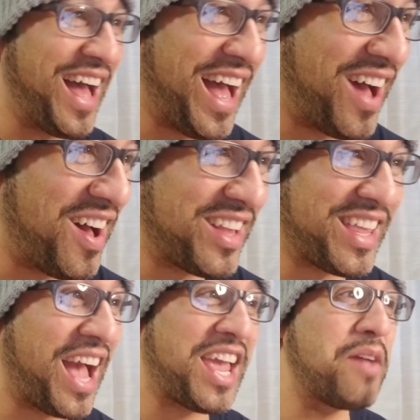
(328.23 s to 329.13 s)
I
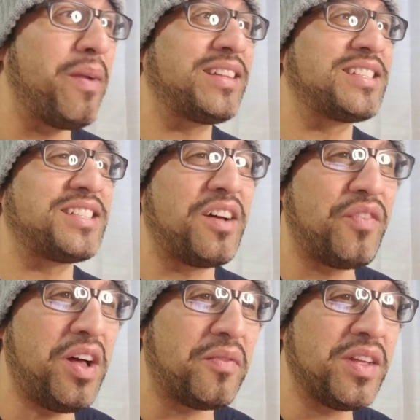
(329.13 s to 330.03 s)
can't make this stuff
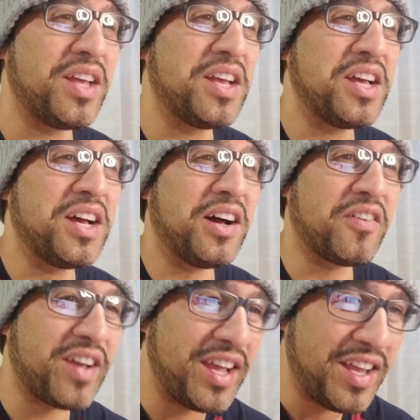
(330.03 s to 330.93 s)
up.
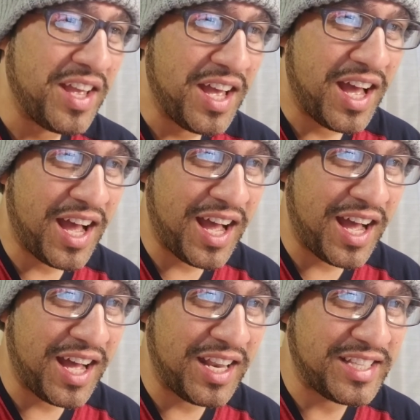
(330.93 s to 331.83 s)
Okay.
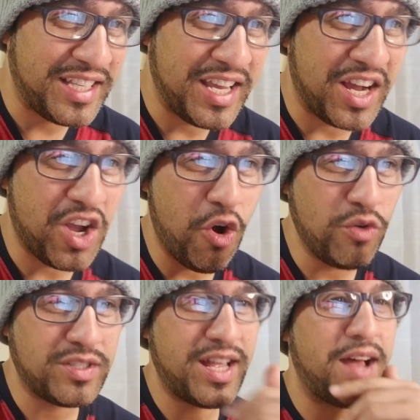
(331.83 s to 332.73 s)
Uh, let's see here.
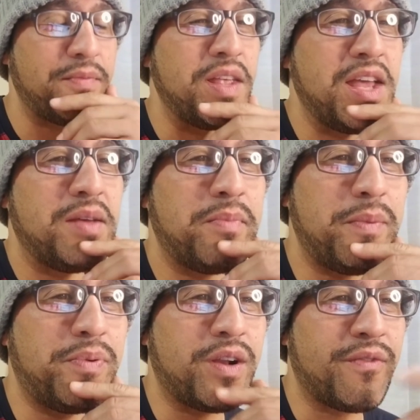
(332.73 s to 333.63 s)
Cold snap may
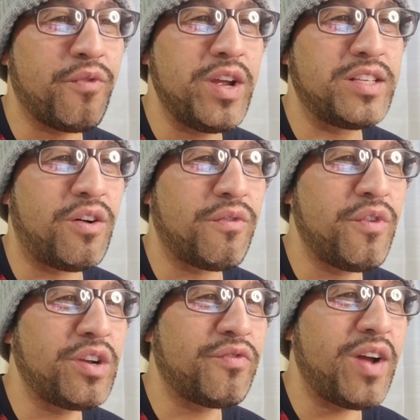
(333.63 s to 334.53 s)
put a freeze on
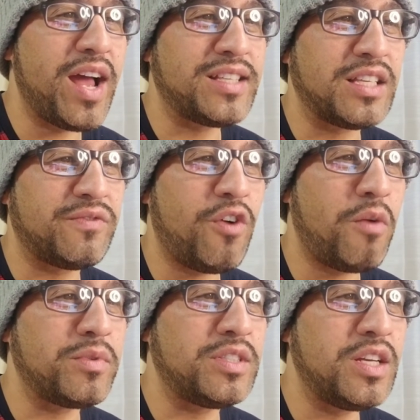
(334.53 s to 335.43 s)
french fries as
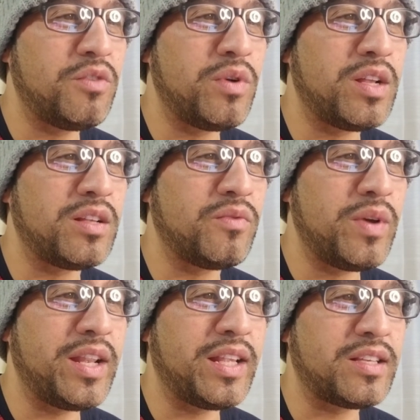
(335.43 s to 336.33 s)
farmers deal with,
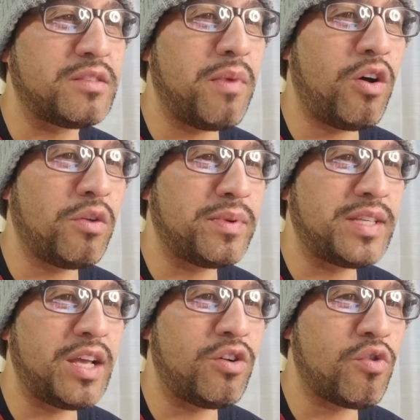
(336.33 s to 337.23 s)
with smaller
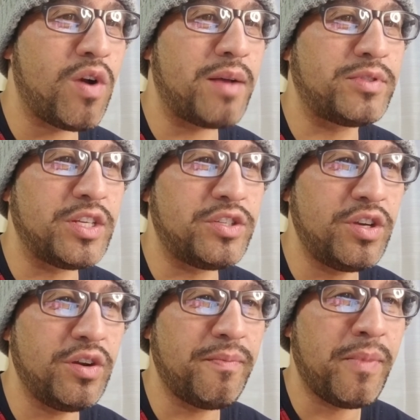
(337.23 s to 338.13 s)
potato crops this
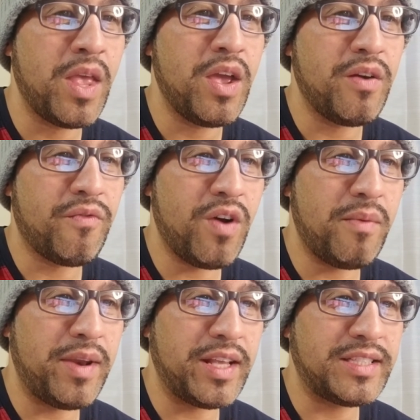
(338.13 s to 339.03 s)
year
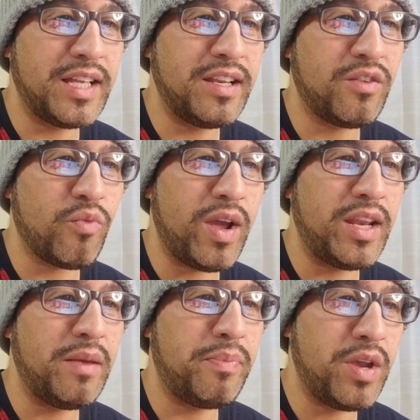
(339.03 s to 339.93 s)
from an extended
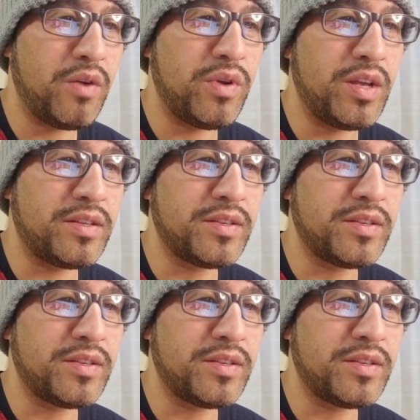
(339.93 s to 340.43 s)
rainy period